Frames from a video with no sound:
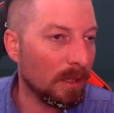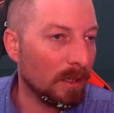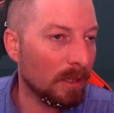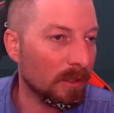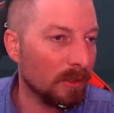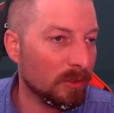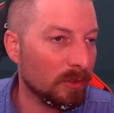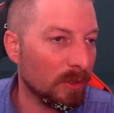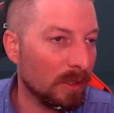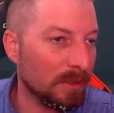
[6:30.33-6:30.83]

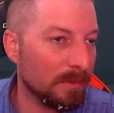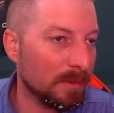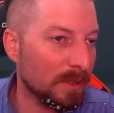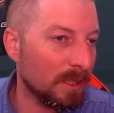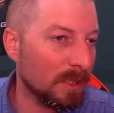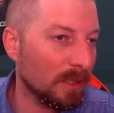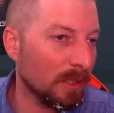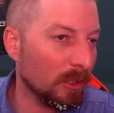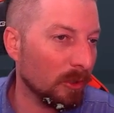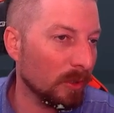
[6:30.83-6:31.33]
So I'm
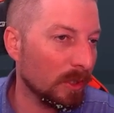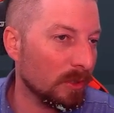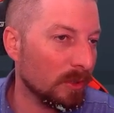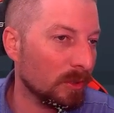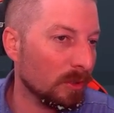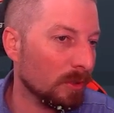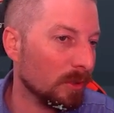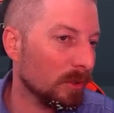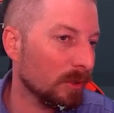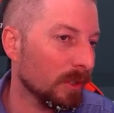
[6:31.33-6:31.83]
seeing green
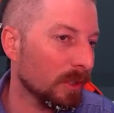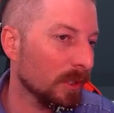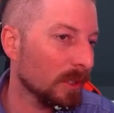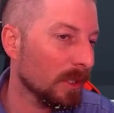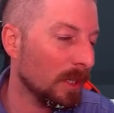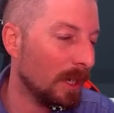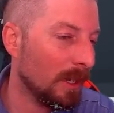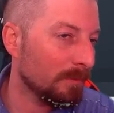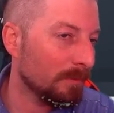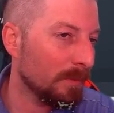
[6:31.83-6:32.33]
circle here.
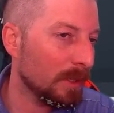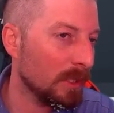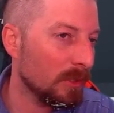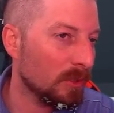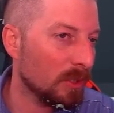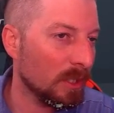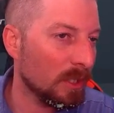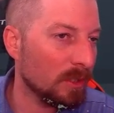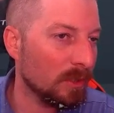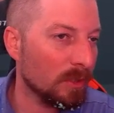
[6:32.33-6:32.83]
I've made
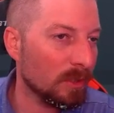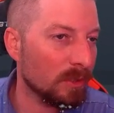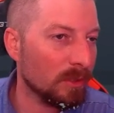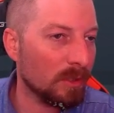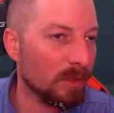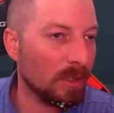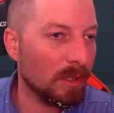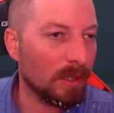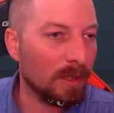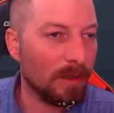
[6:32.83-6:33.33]
changes.